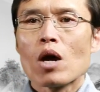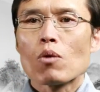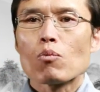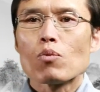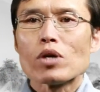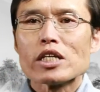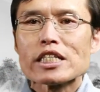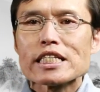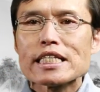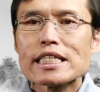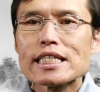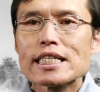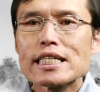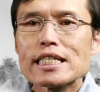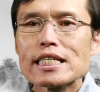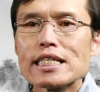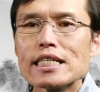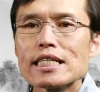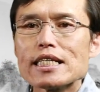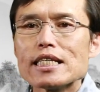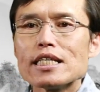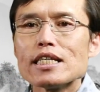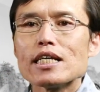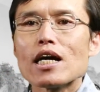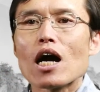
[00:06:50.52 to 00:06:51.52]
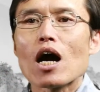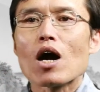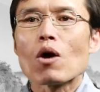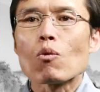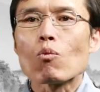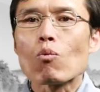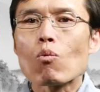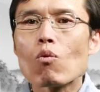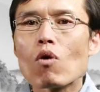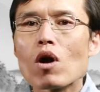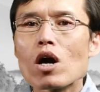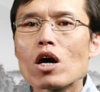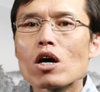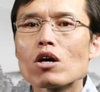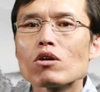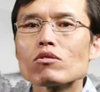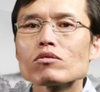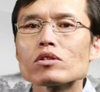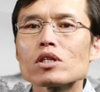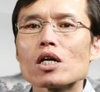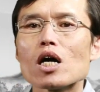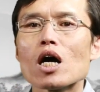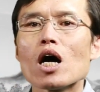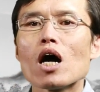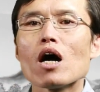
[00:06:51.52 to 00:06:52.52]
we see a
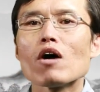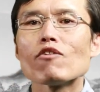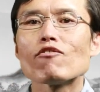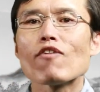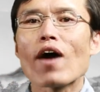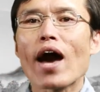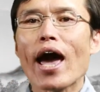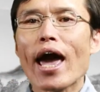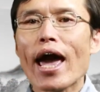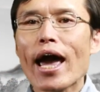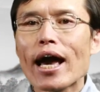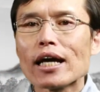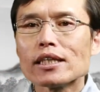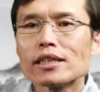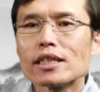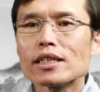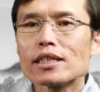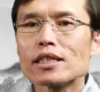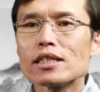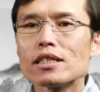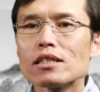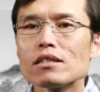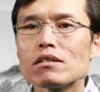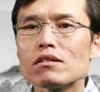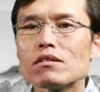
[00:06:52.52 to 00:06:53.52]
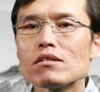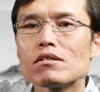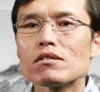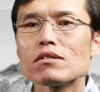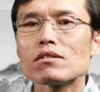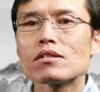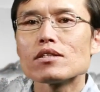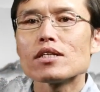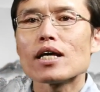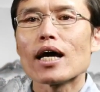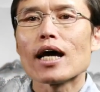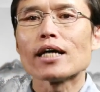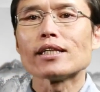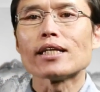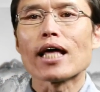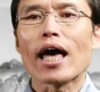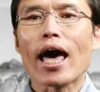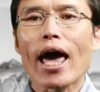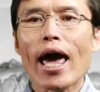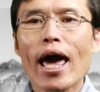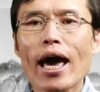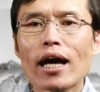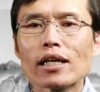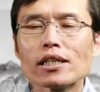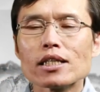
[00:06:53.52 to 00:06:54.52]
world of entities and
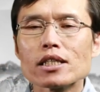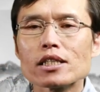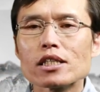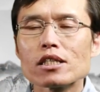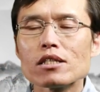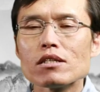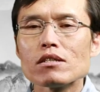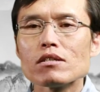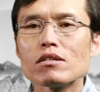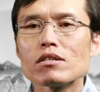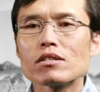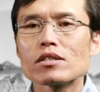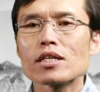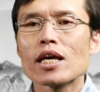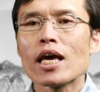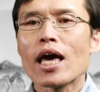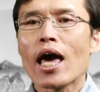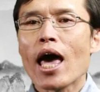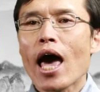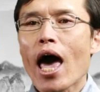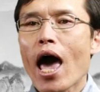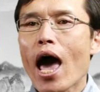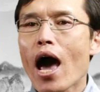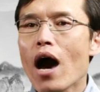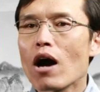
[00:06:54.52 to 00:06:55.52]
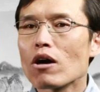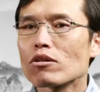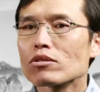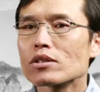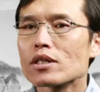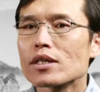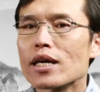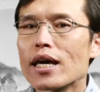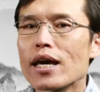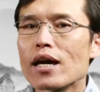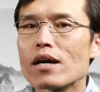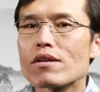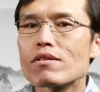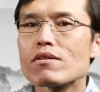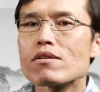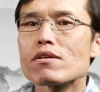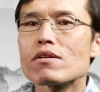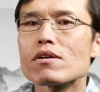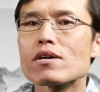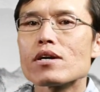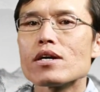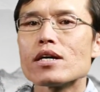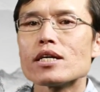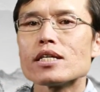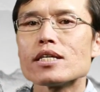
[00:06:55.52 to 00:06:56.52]
energies held
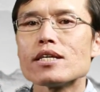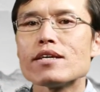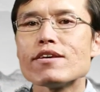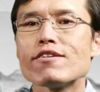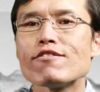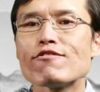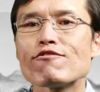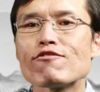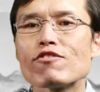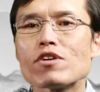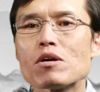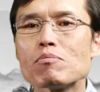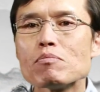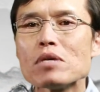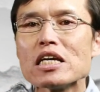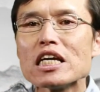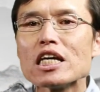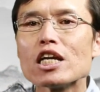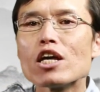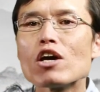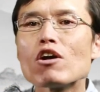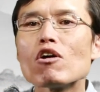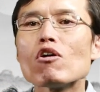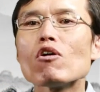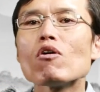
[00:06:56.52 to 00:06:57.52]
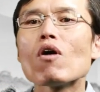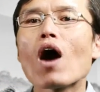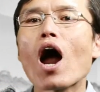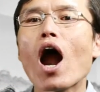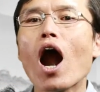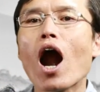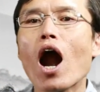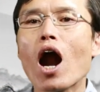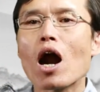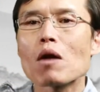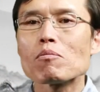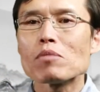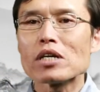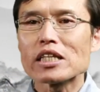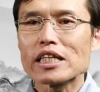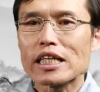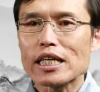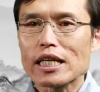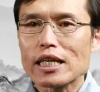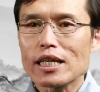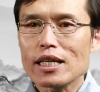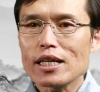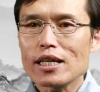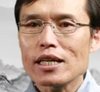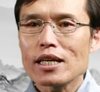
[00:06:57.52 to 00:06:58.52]
together in familial
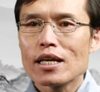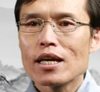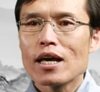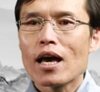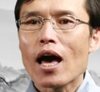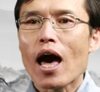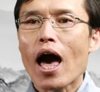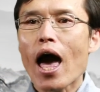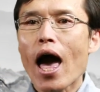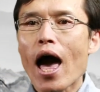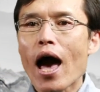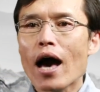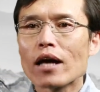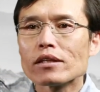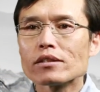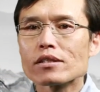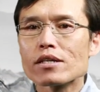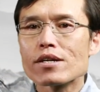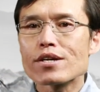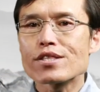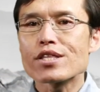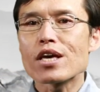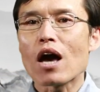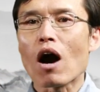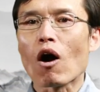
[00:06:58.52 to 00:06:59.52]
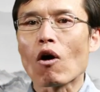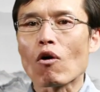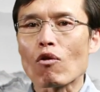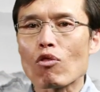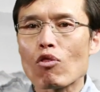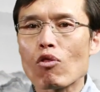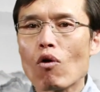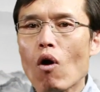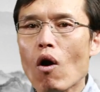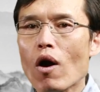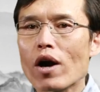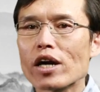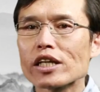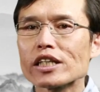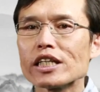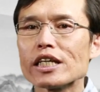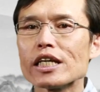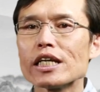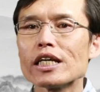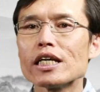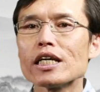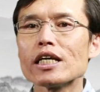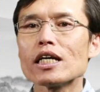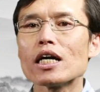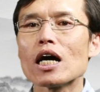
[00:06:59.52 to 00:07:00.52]
harmony under the
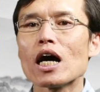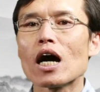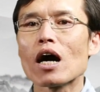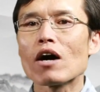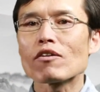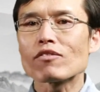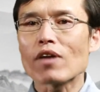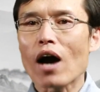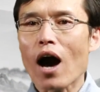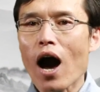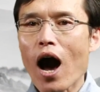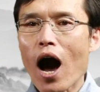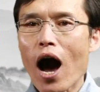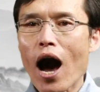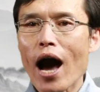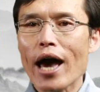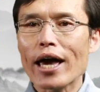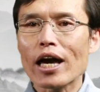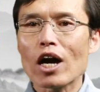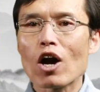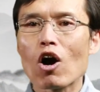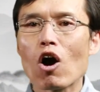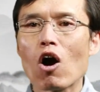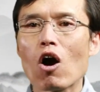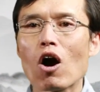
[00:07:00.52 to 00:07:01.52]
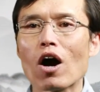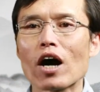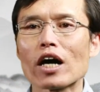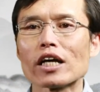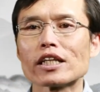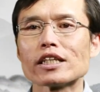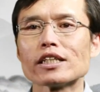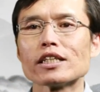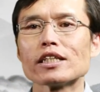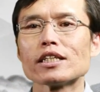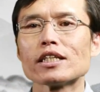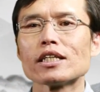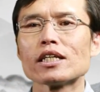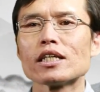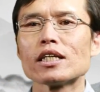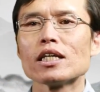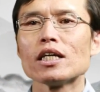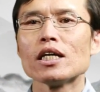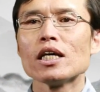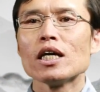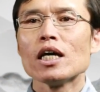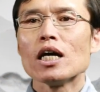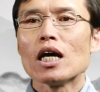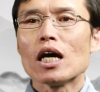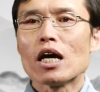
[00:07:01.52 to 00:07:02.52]
authority of the high God.
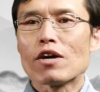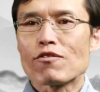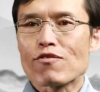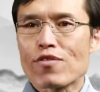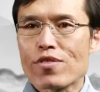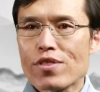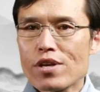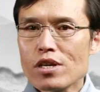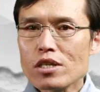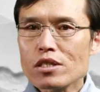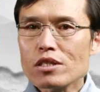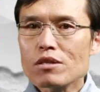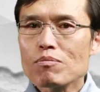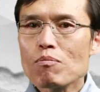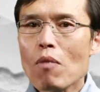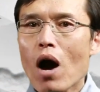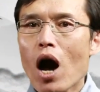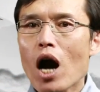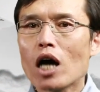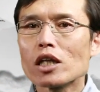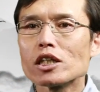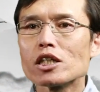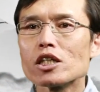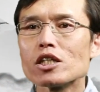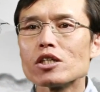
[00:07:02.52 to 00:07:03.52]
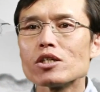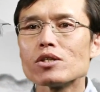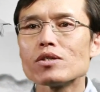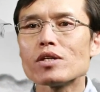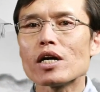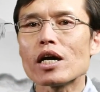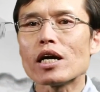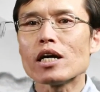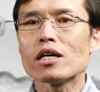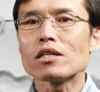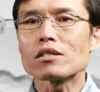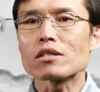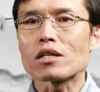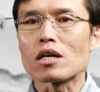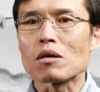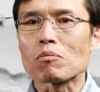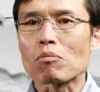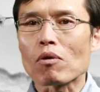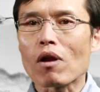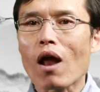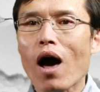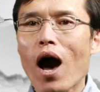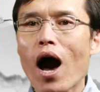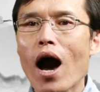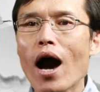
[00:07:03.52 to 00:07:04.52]
If this model is
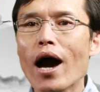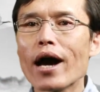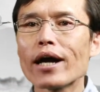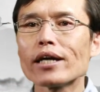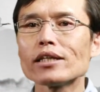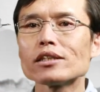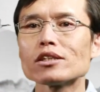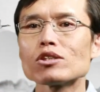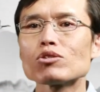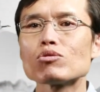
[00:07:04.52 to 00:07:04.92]
applied